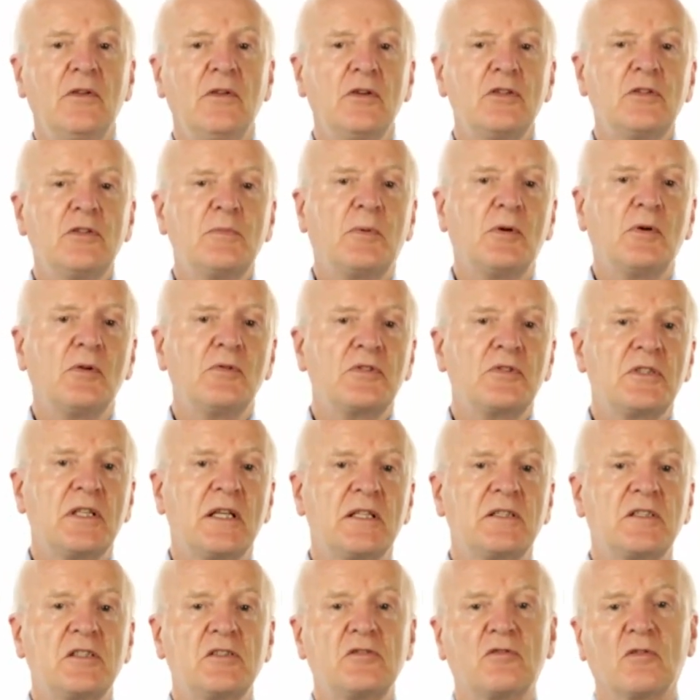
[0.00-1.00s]
Those
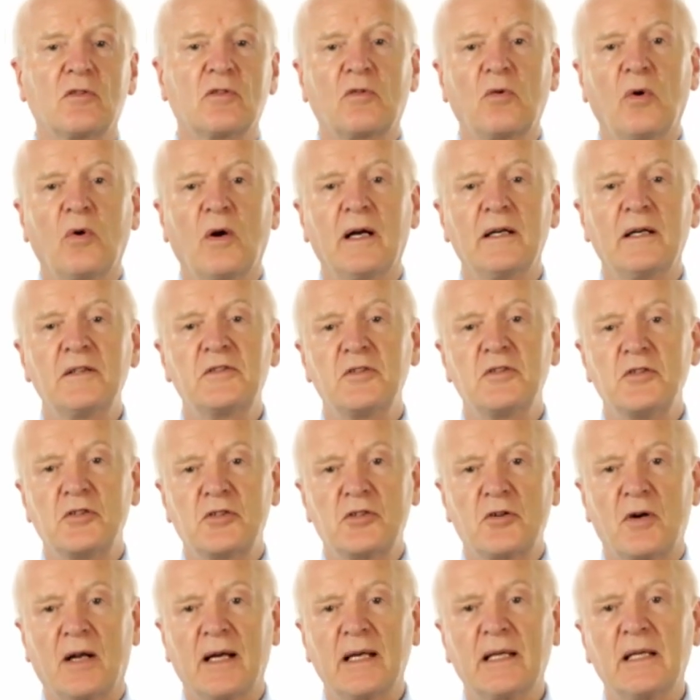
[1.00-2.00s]
processes required
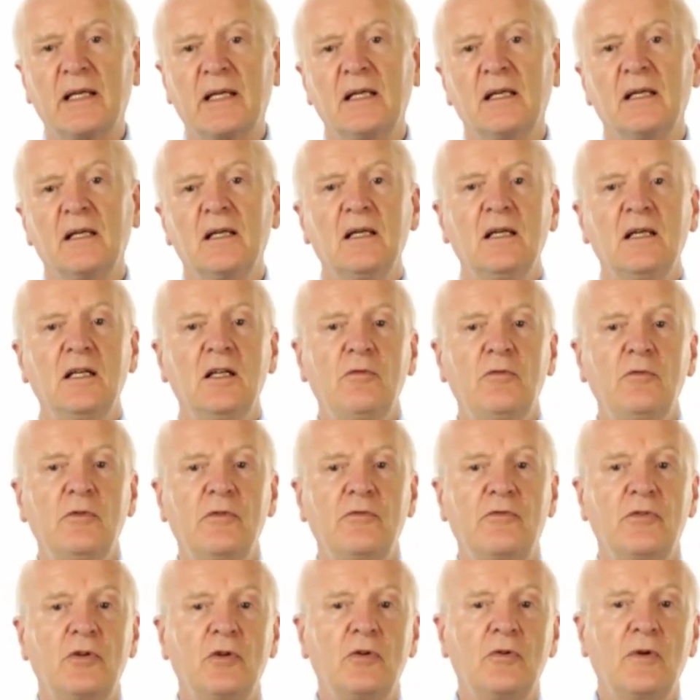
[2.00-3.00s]
to track,
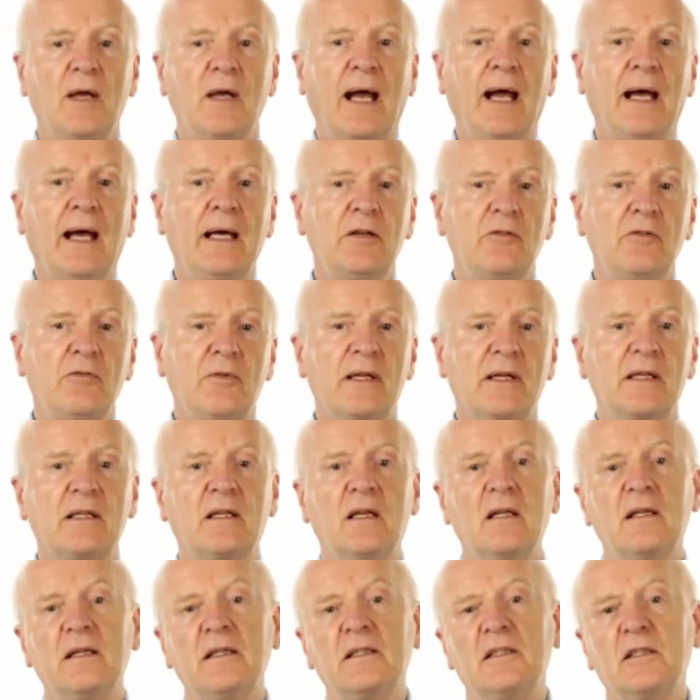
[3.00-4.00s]
review and
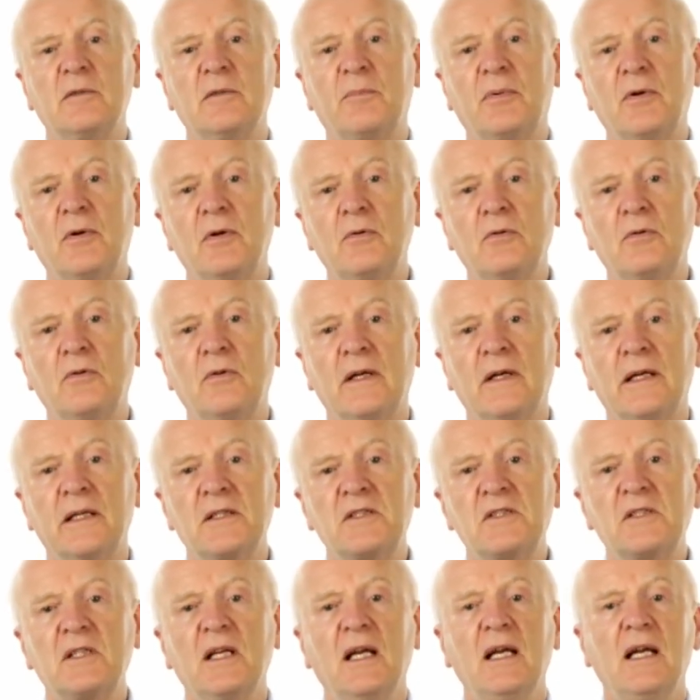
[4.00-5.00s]
regulate the
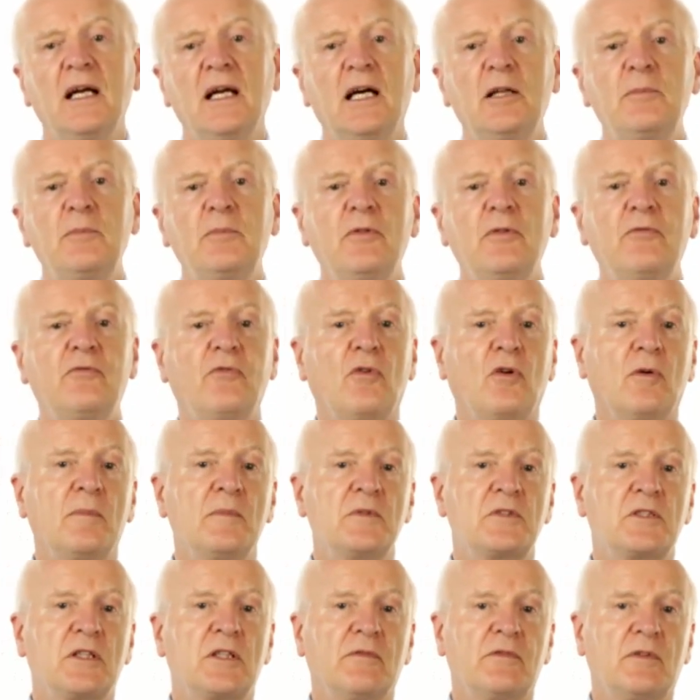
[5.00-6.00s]
progress and
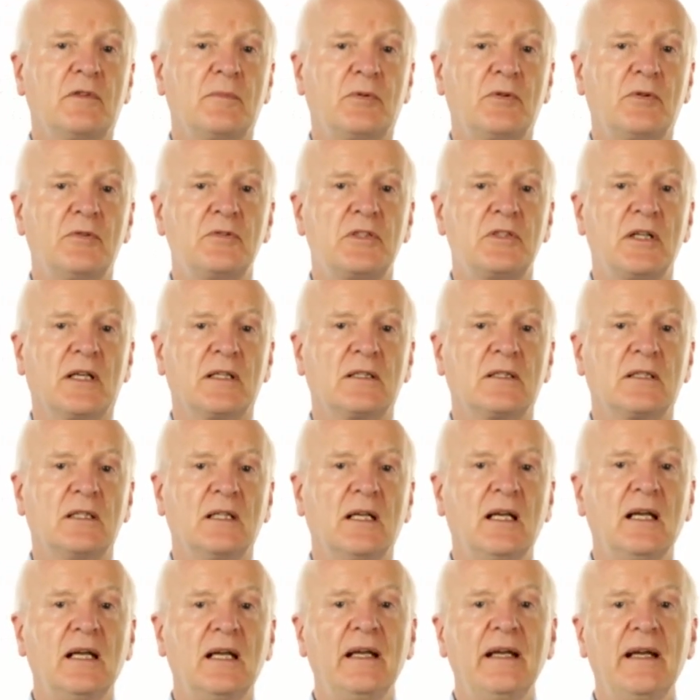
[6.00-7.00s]
performance of the project,
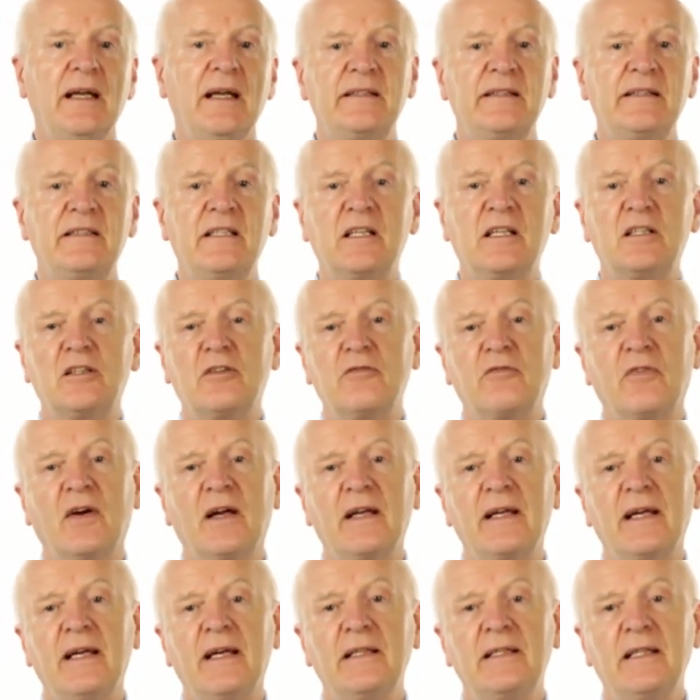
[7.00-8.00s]

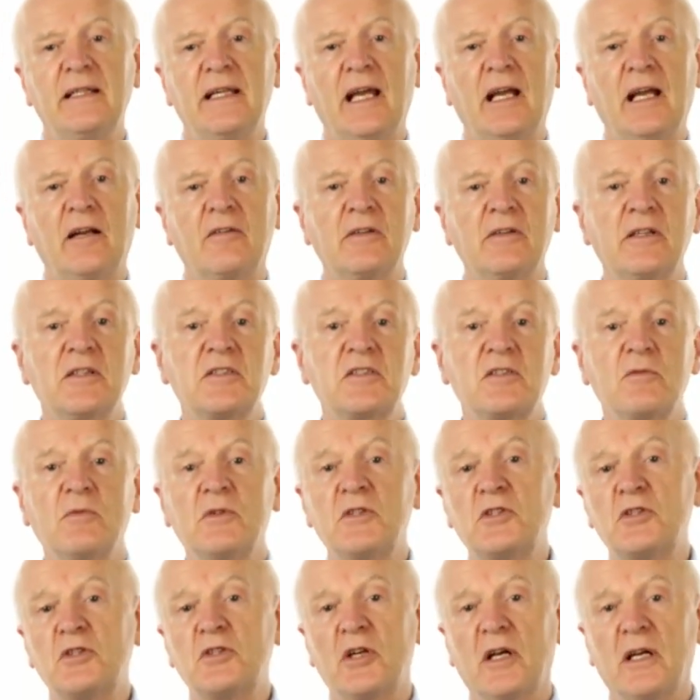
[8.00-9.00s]
identify any areas
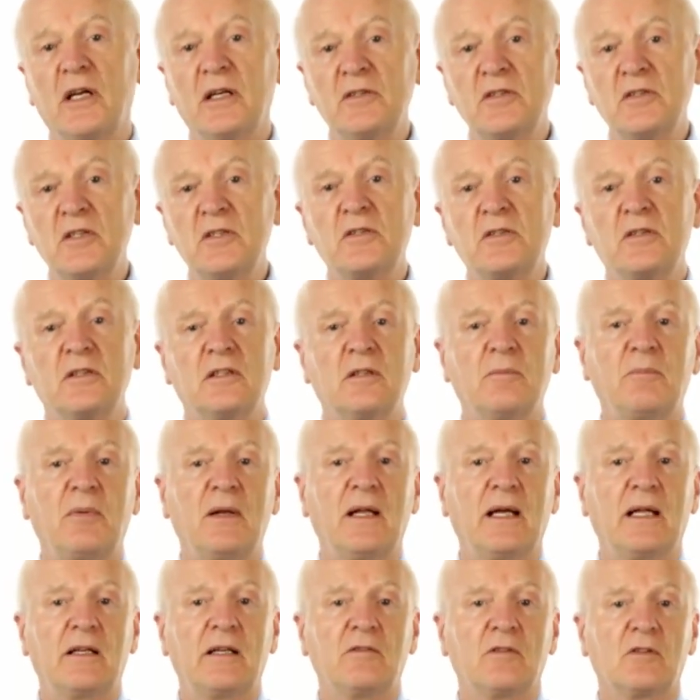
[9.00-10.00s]
in which changes to the
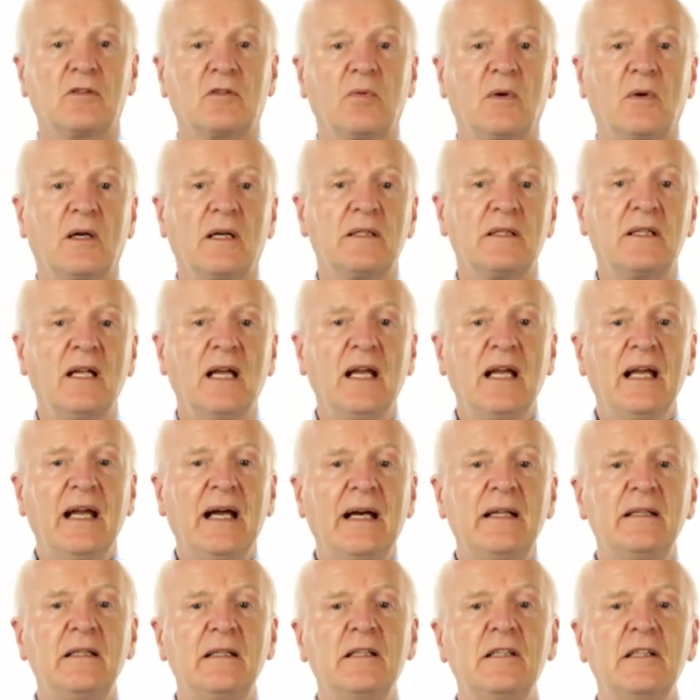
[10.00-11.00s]
plan are required
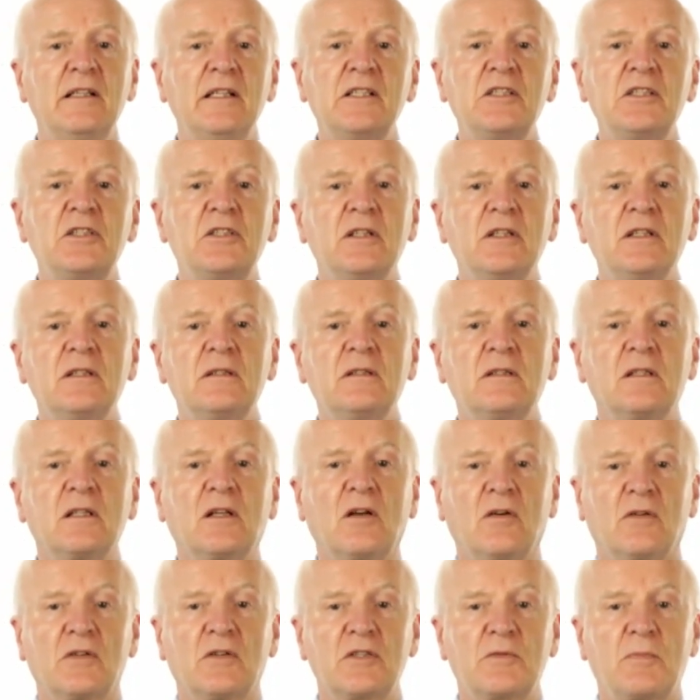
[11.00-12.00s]
and initiate
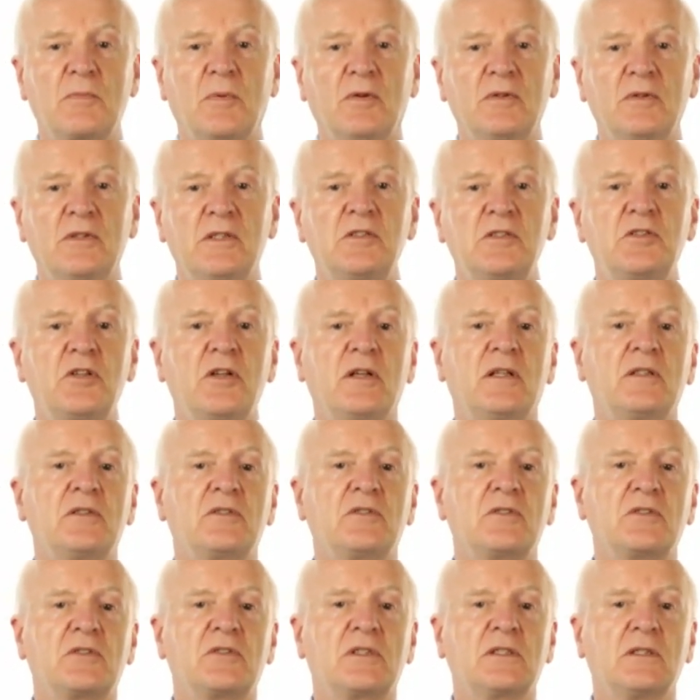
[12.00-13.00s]
the corresponding
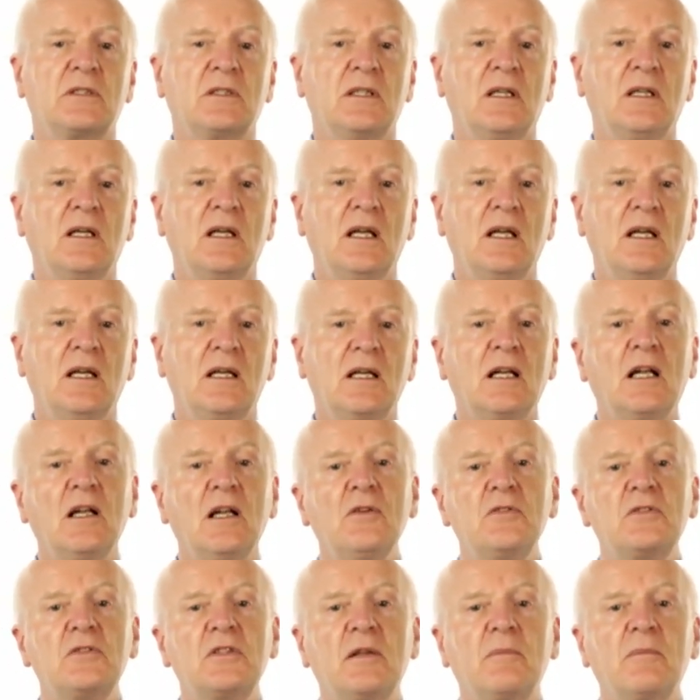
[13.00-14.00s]
changes.
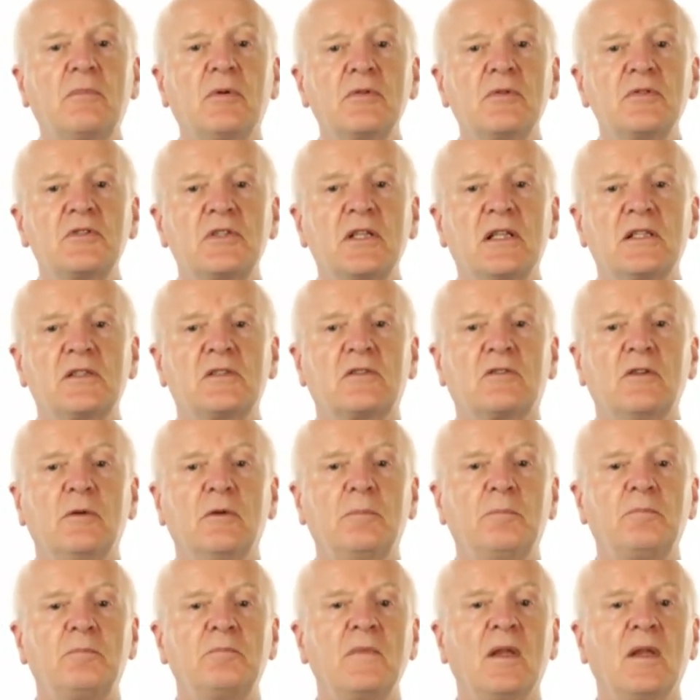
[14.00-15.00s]
Closing process
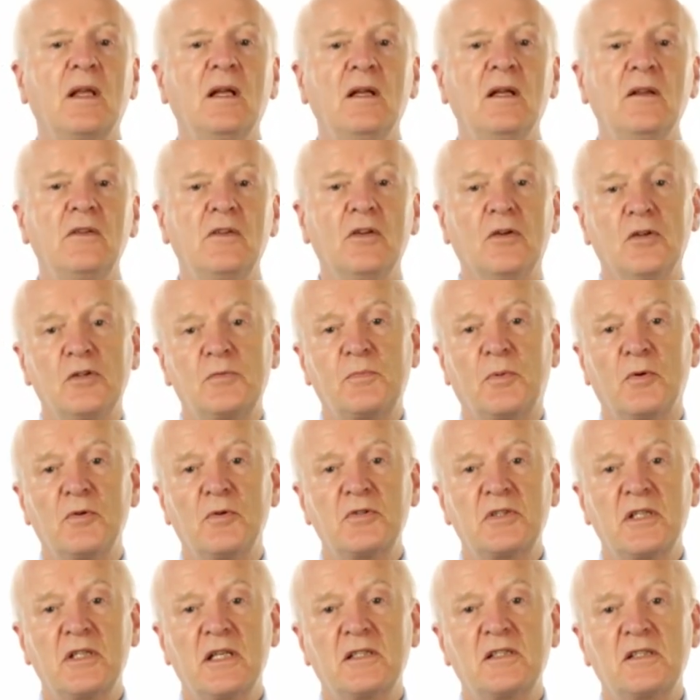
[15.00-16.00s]
group. Those
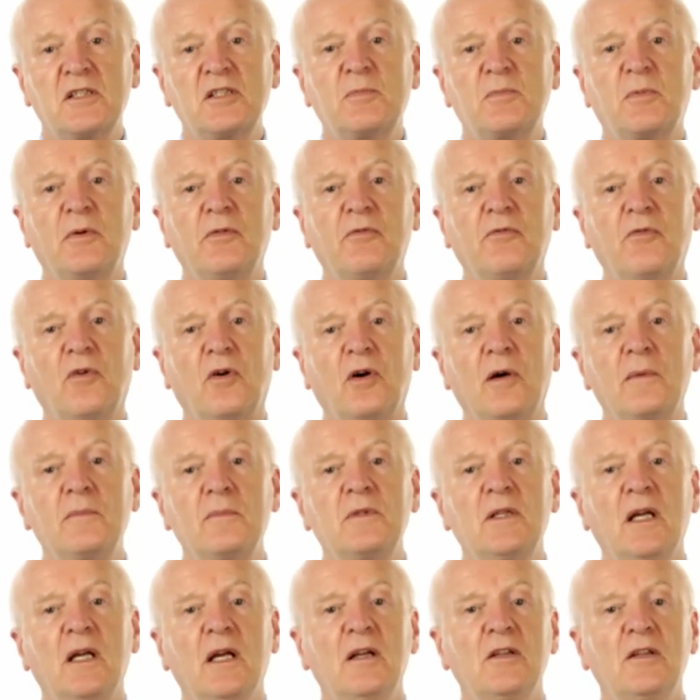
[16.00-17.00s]
processes
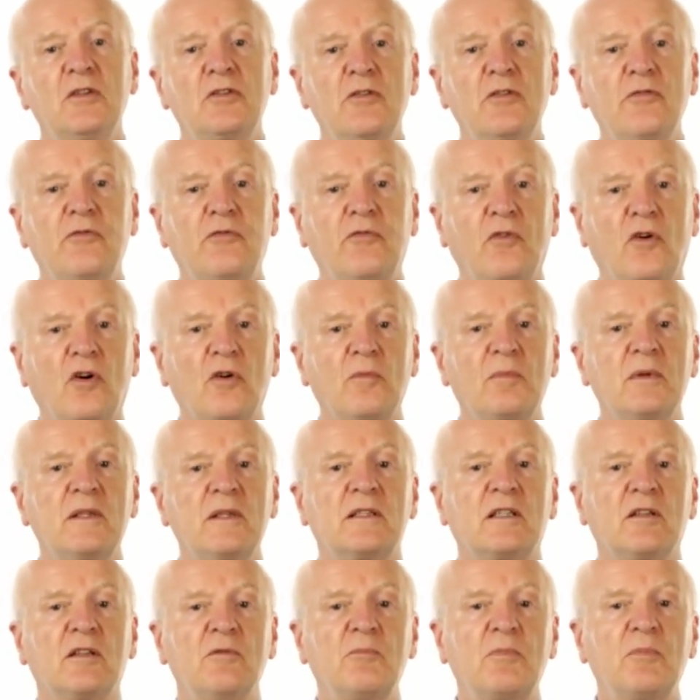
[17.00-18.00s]
performed to
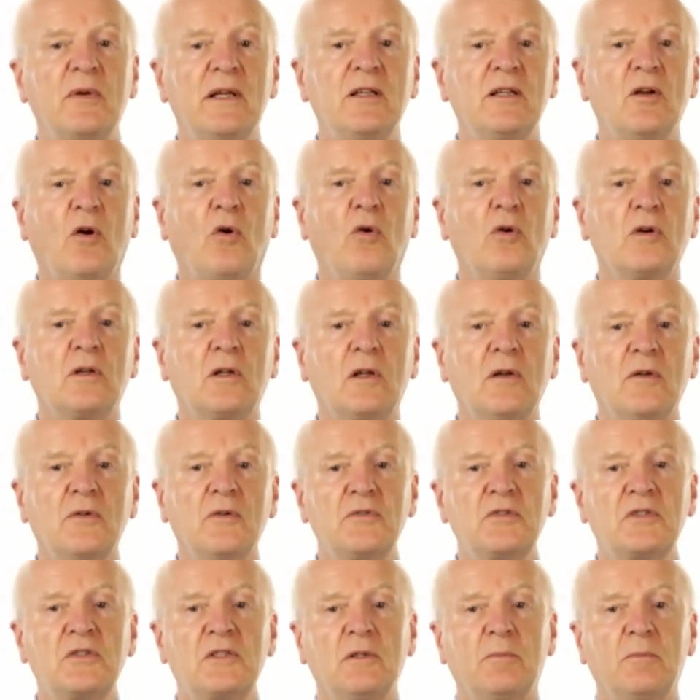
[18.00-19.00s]
formally complete or
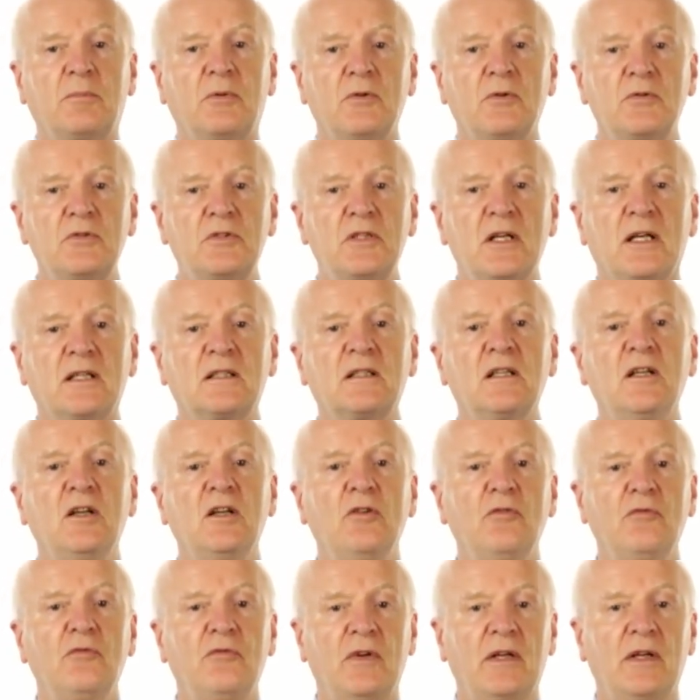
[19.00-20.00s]
close the project,
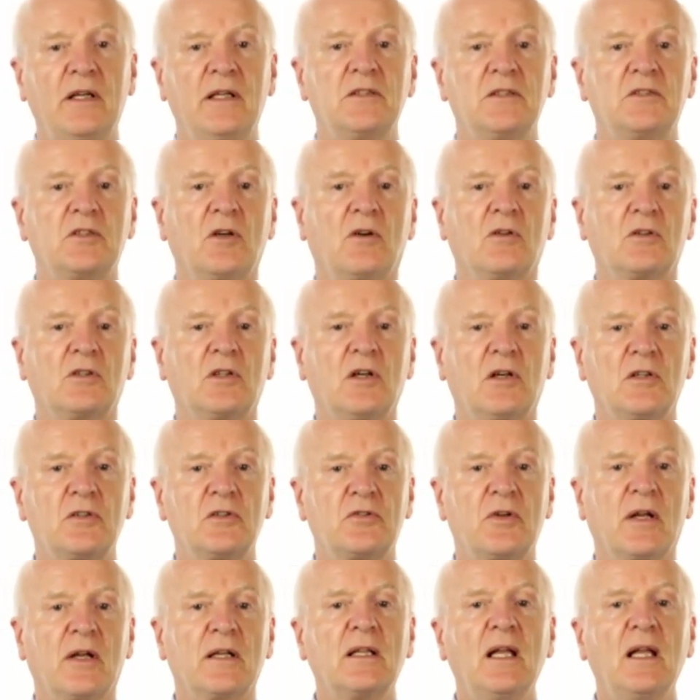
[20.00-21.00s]
phase or
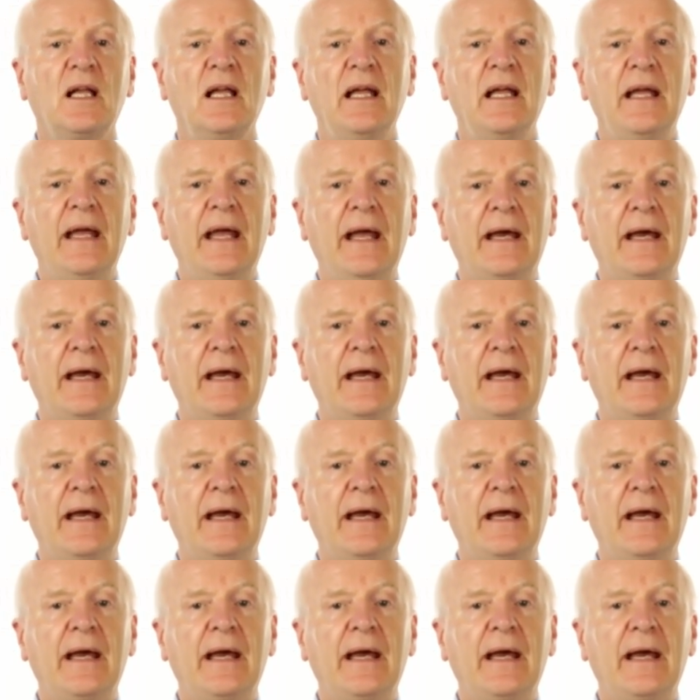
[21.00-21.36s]
contract.